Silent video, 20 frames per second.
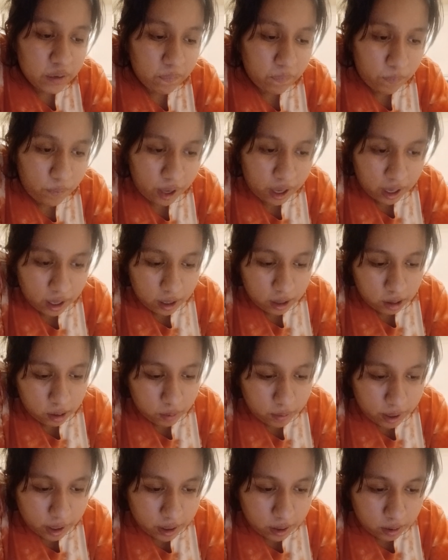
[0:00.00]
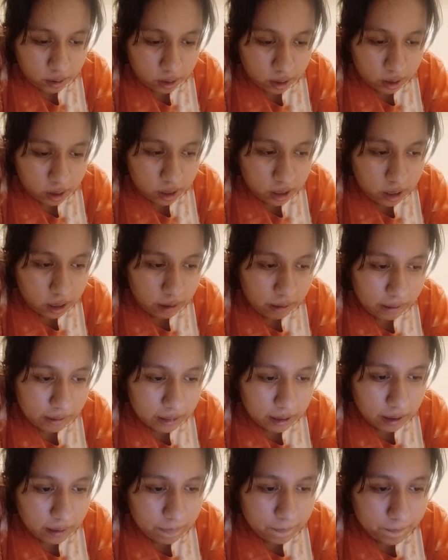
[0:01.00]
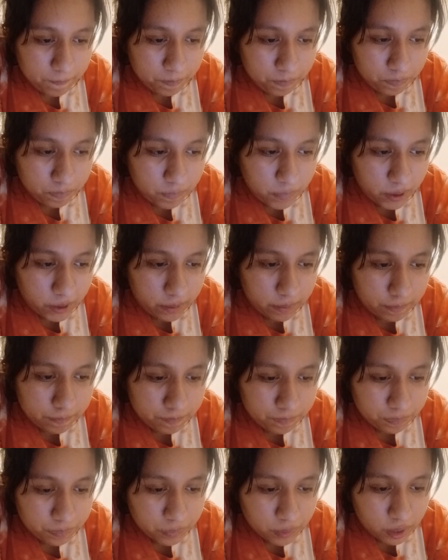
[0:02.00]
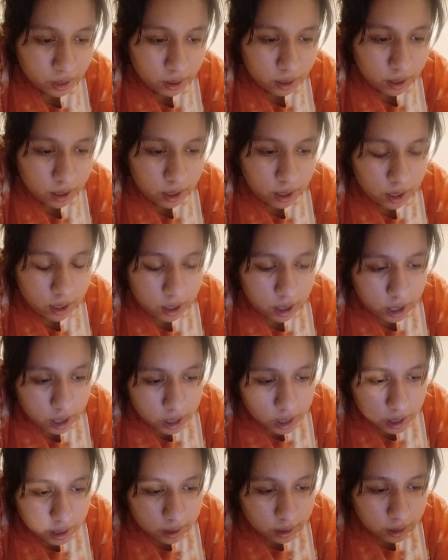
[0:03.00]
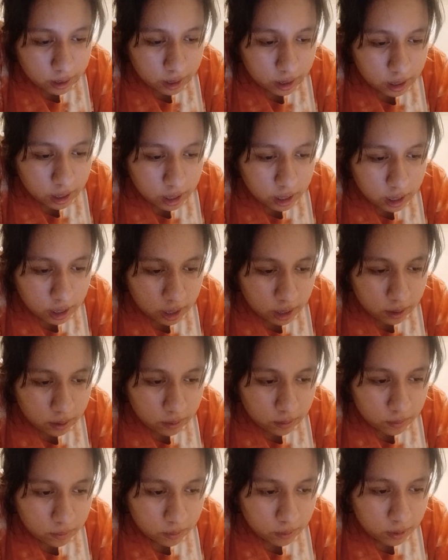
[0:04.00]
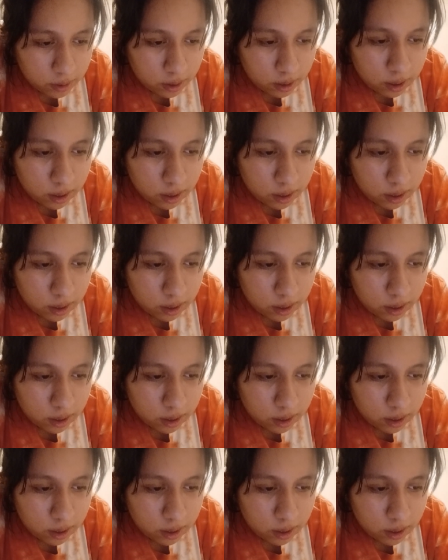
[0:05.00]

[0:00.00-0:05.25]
of weight, so now you look ugly. But you looked cute.